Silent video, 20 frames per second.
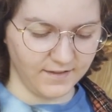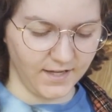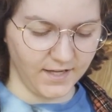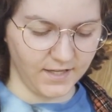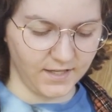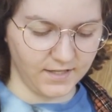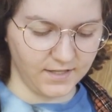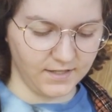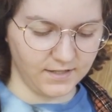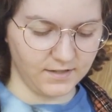
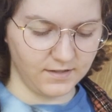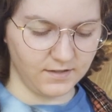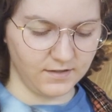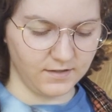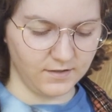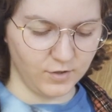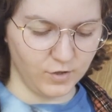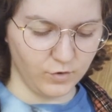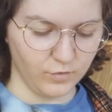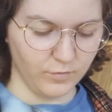Like,
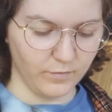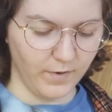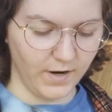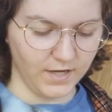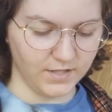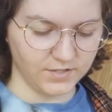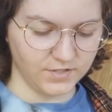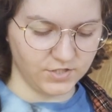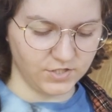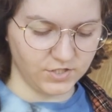you
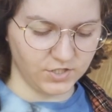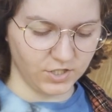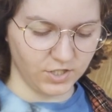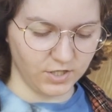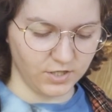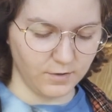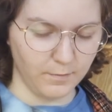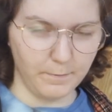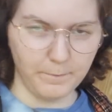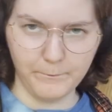
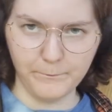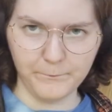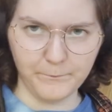monster."